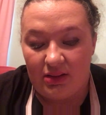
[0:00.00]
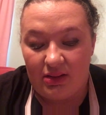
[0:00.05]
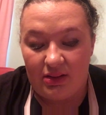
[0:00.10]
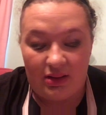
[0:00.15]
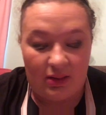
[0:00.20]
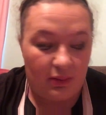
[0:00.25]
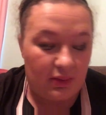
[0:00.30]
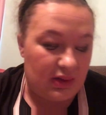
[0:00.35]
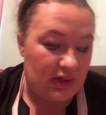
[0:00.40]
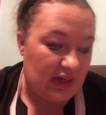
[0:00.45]

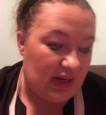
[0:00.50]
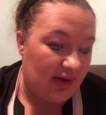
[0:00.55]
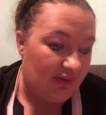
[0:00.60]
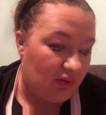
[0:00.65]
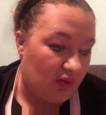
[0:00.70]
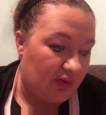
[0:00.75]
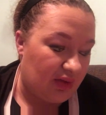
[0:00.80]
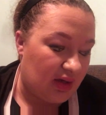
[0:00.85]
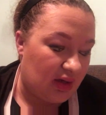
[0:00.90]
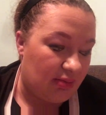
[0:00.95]
I would never
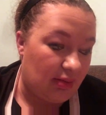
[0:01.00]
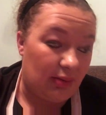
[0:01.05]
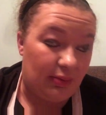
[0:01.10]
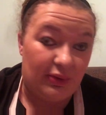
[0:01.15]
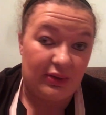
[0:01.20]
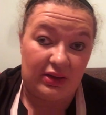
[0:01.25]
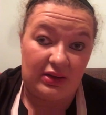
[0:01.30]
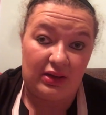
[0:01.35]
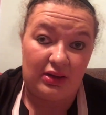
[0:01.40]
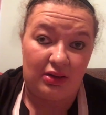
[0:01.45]
think about
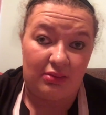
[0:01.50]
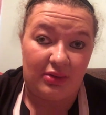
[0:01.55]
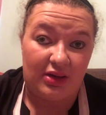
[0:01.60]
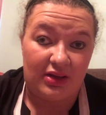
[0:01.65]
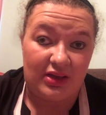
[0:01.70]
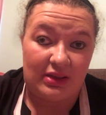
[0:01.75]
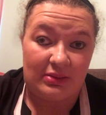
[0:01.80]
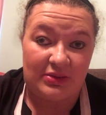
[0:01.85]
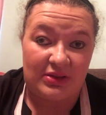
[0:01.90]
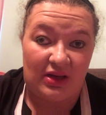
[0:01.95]
putting that on my
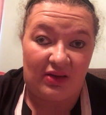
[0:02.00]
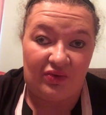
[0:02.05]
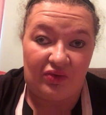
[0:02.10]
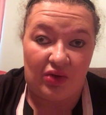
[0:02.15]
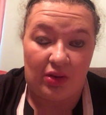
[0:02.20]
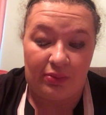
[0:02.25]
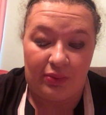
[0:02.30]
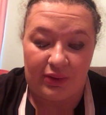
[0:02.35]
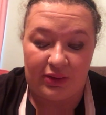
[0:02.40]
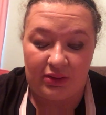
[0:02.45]
lips after I
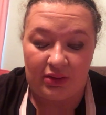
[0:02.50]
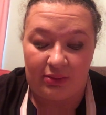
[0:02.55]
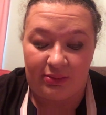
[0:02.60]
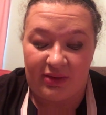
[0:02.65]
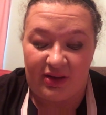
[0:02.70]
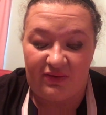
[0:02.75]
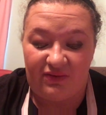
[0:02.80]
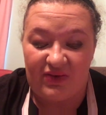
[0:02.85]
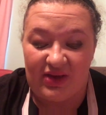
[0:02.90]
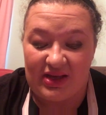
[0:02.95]
put it on
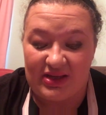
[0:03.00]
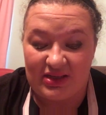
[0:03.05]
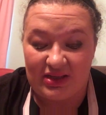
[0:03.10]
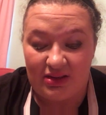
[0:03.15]
my feet.